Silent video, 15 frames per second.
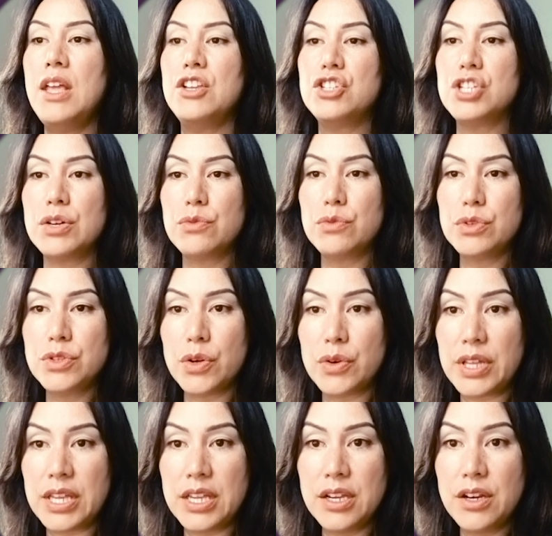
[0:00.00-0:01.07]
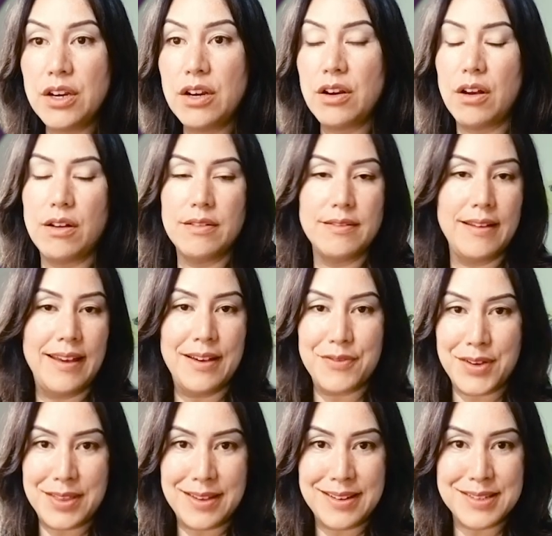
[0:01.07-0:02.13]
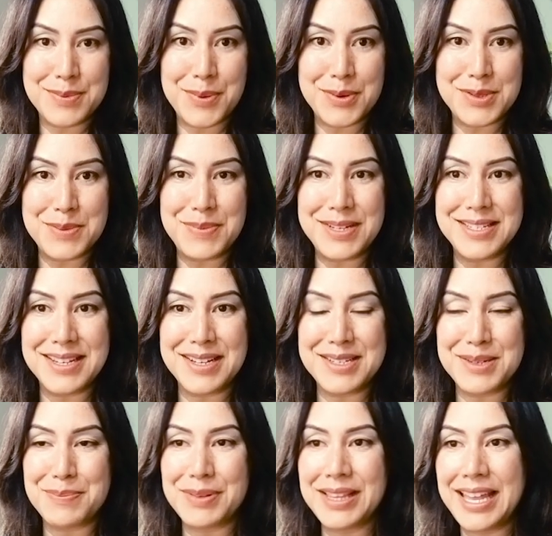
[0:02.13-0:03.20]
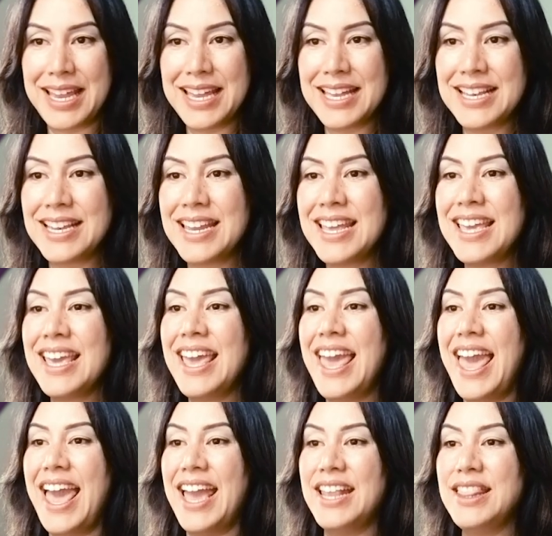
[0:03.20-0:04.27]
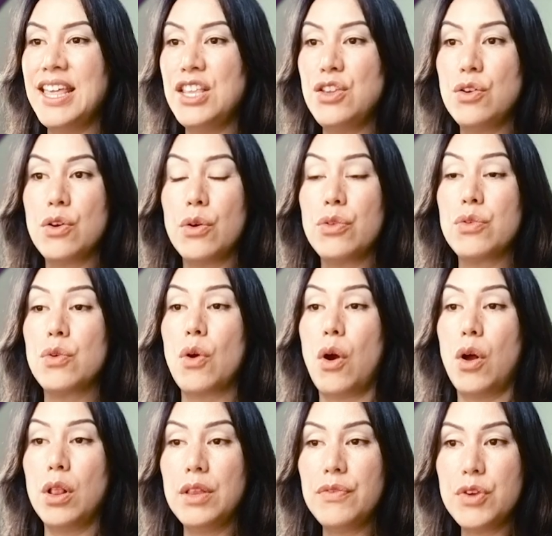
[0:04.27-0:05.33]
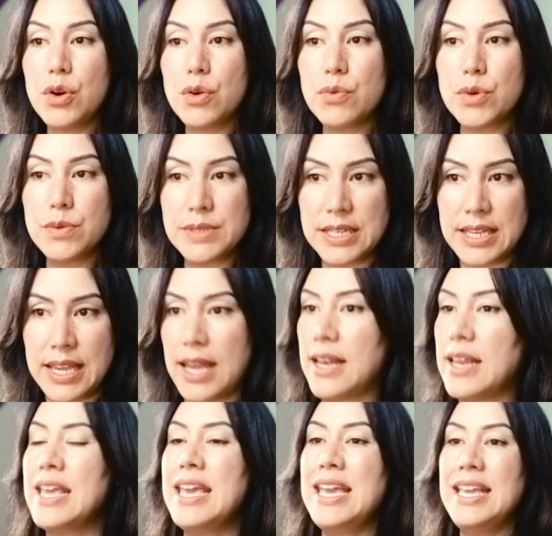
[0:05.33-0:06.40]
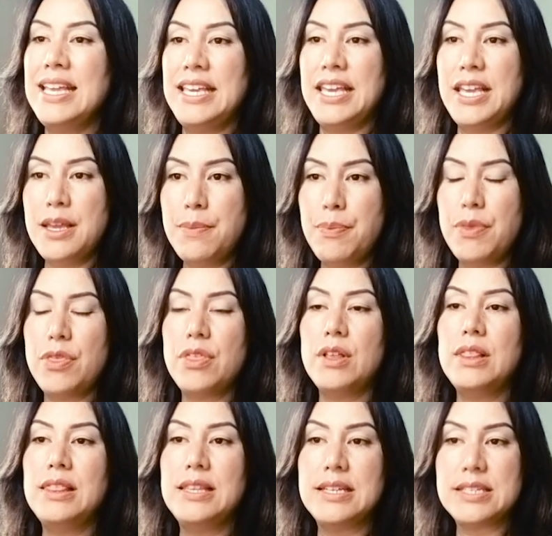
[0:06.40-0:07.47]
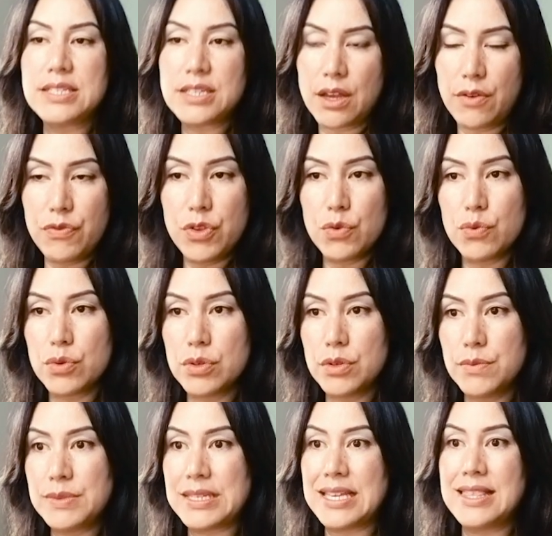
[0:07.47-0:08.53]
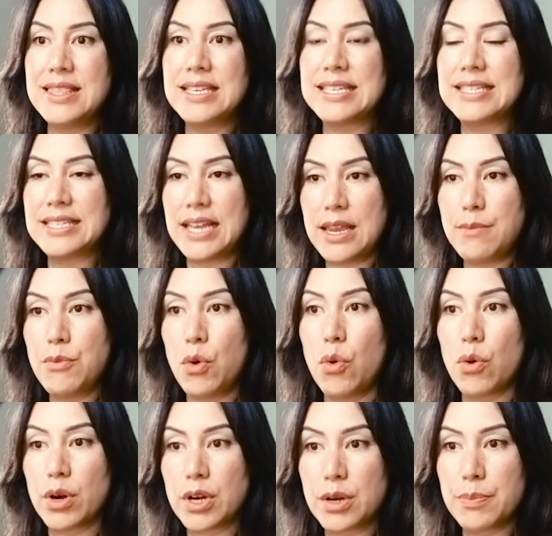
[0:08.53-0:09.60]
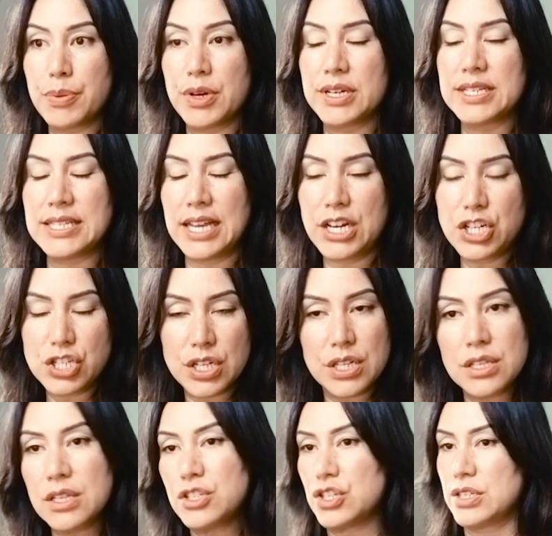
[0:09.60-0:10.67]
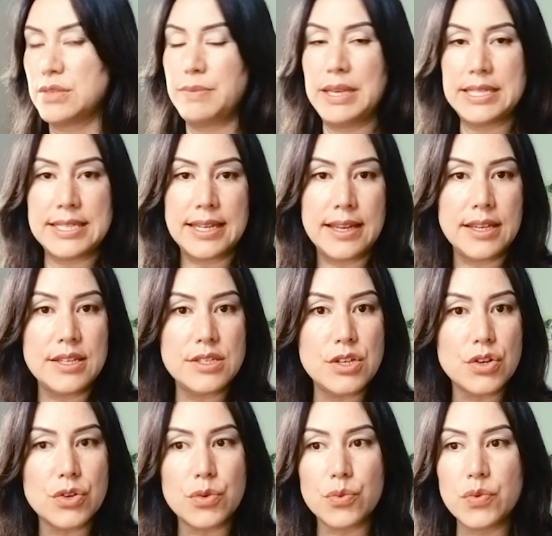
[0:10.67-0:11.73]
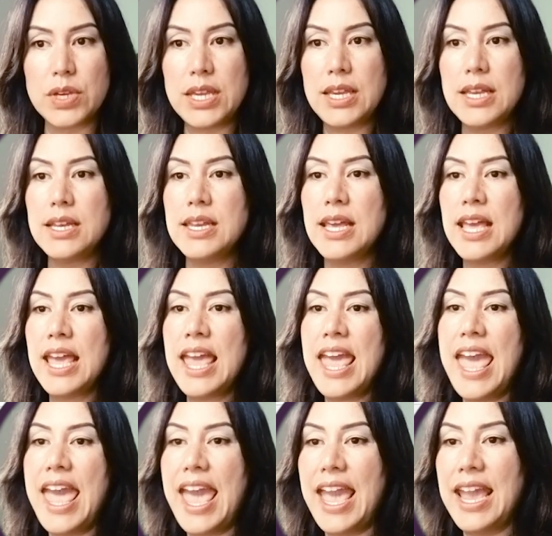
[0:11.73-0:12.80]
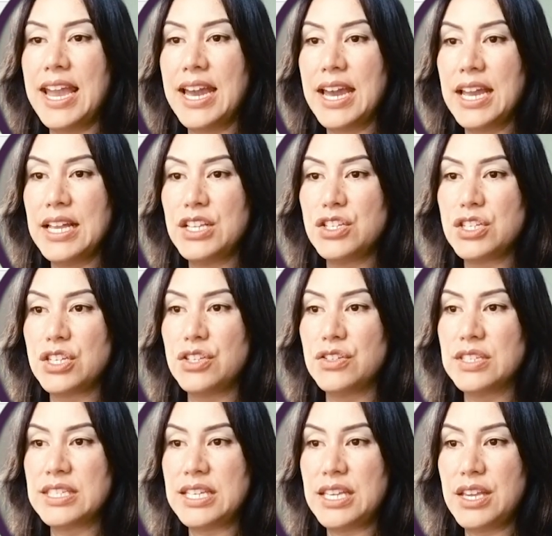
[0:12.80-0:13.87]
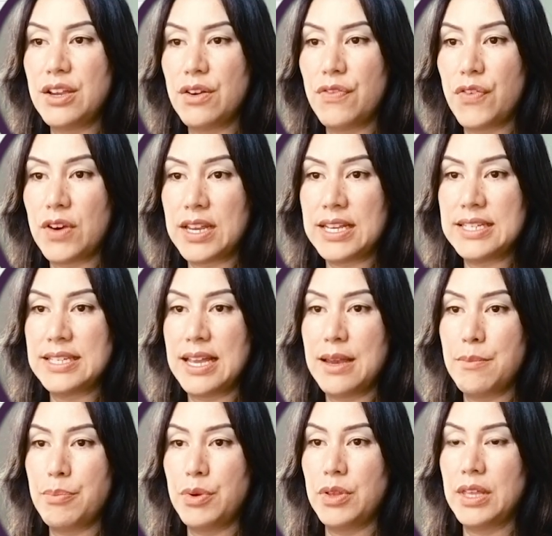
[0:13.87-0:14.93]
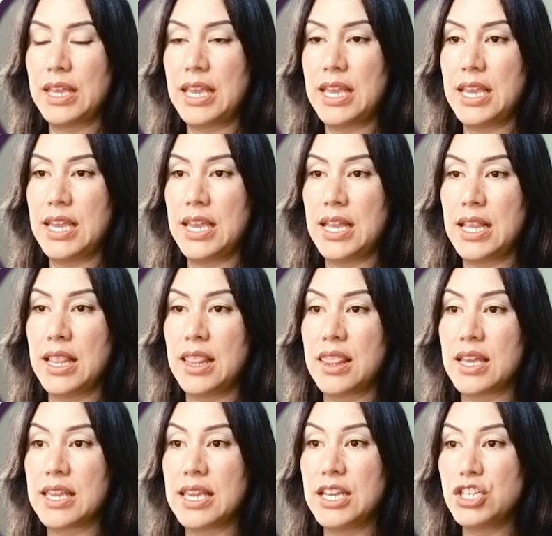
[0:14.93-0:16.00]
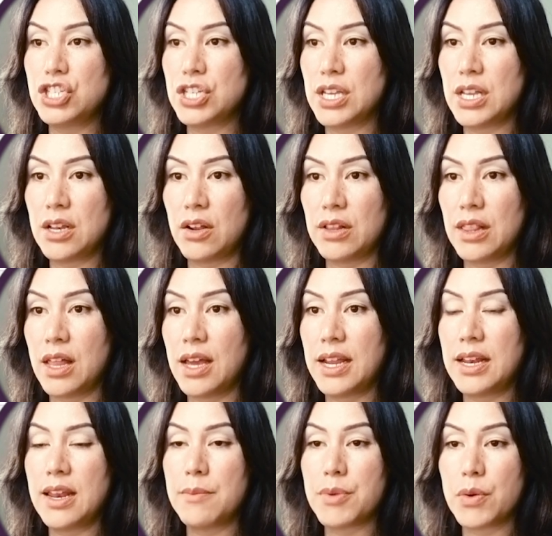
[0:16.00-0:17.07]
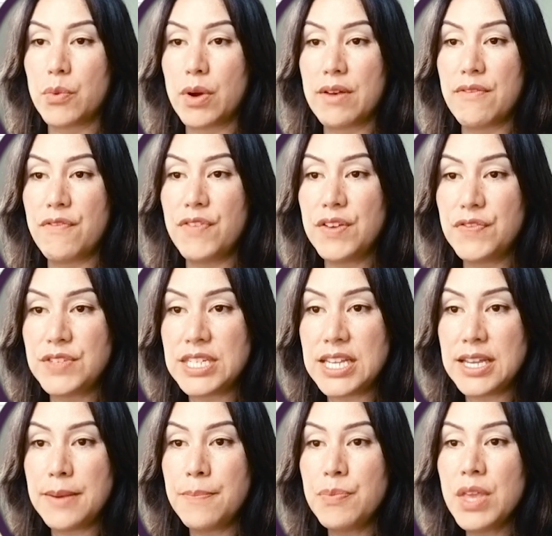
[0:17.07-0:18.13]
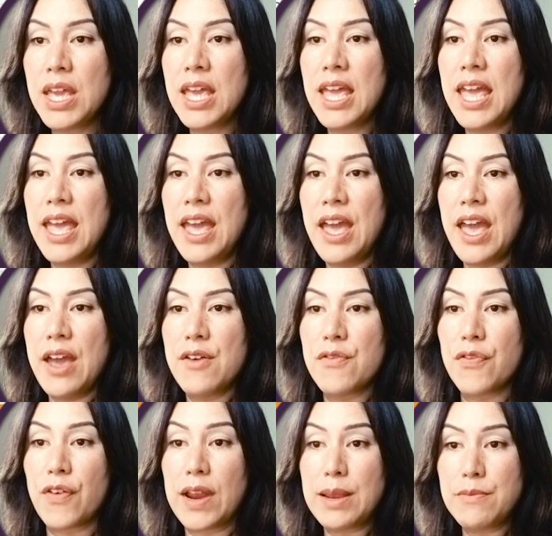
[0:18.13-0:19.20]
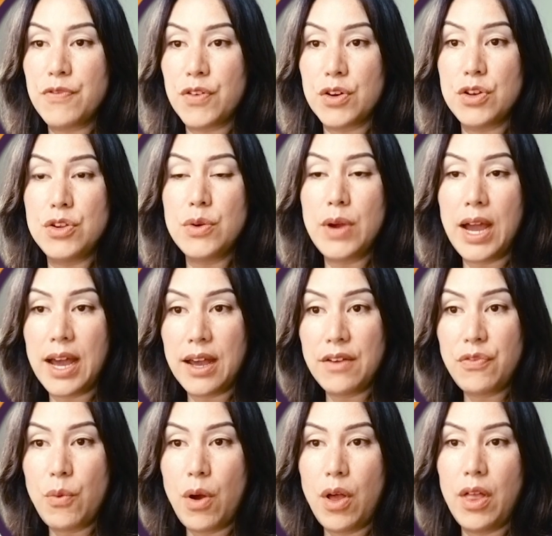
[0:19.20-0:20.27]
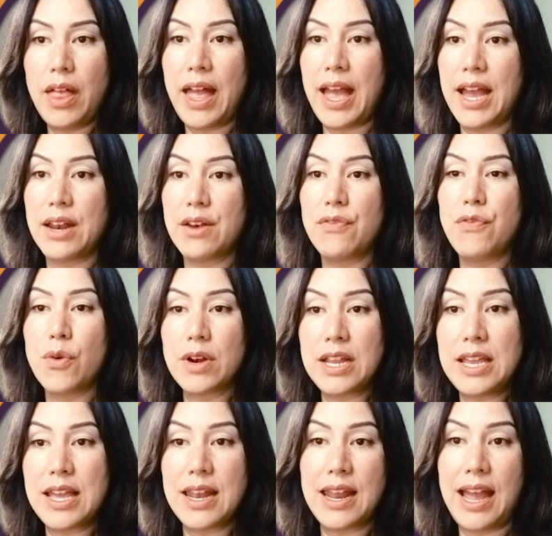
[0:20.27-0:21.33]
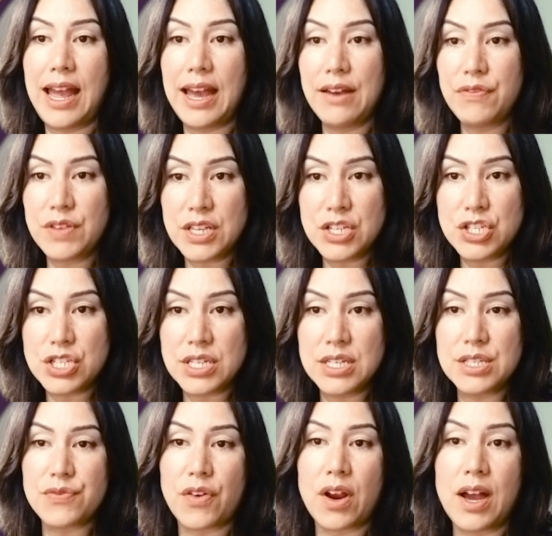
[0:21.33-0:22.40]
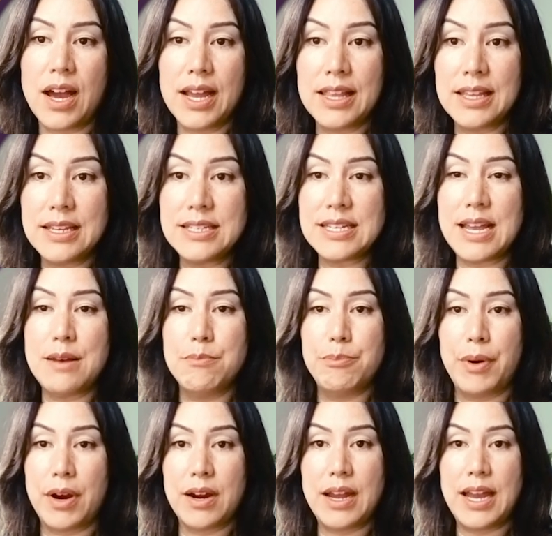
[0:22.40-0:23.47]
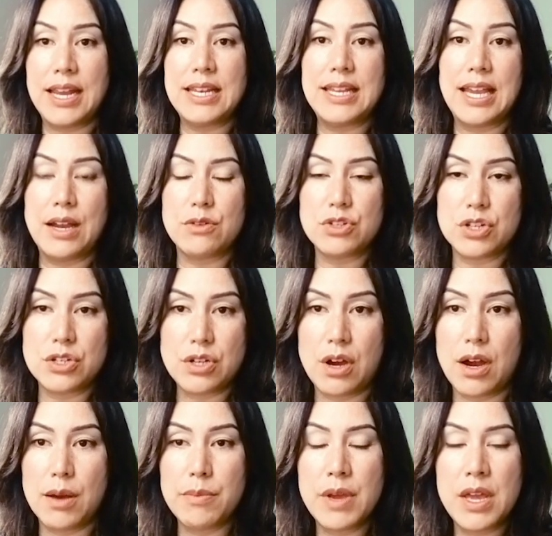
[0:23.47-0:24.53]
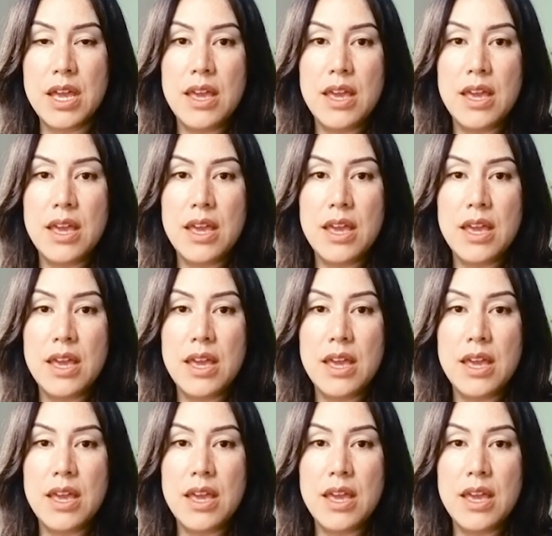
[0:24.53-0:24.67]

General note here, everything is supposed to be done to plan. And then you go through all of your rooms again. Keep the list of the rooms in the same order per section, just makes it easier to read. And you'll see here, for example, in the kitchen on line number 150, frame for new half wall at 40.5 inches for island and bar height countertop.